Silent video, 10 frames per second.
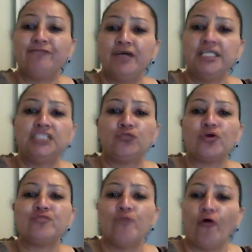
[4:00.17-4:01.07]
the funding
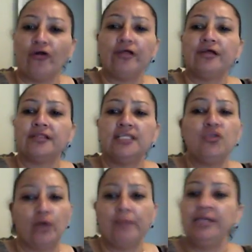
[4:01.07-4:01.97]
worth more than
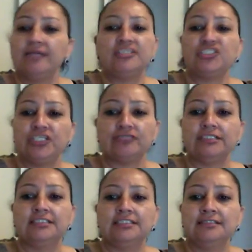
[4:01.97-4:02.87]
the well-being of these
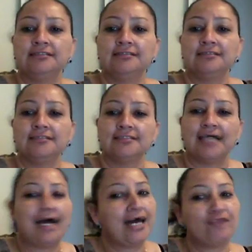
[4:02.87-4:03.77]
children?
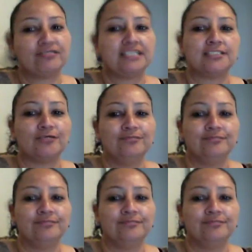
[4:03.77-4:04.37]
I don't think so.